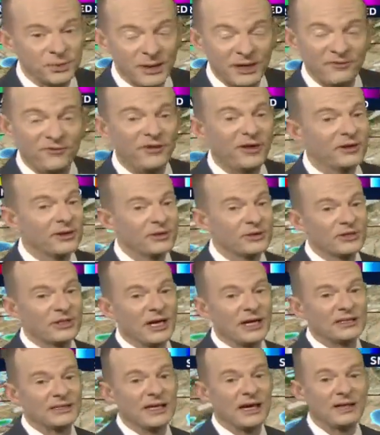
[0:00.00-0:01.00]
We feel those
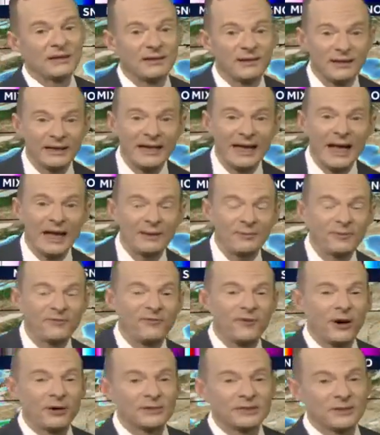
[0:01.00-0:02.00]
gusts out there in Gallup and
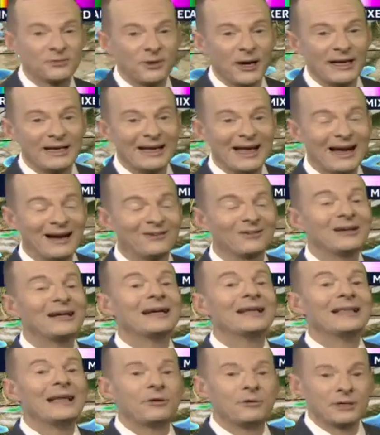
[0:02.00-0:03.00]
Farmington right now.
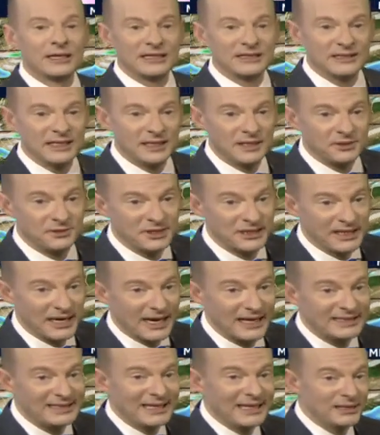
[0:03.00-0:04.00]
They will continue
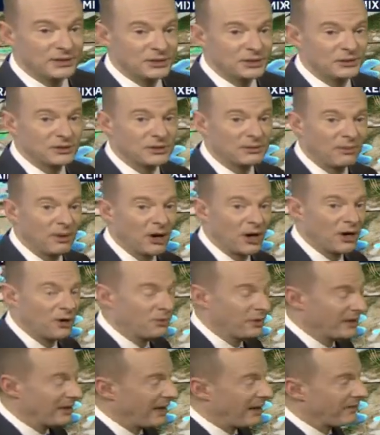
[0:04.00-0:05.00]
tonight into tomorrow
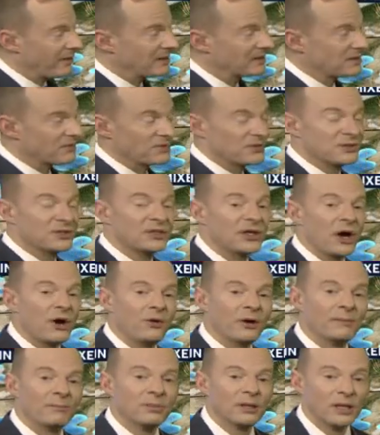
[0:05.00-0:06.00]
with areas of
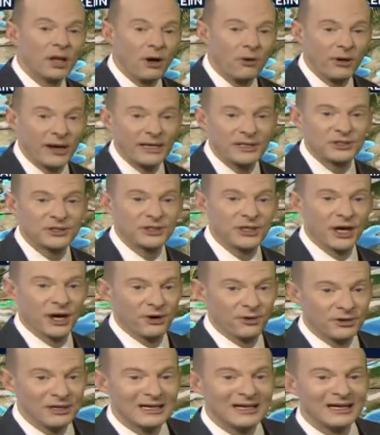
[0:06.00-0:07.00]
snow and blowing snow.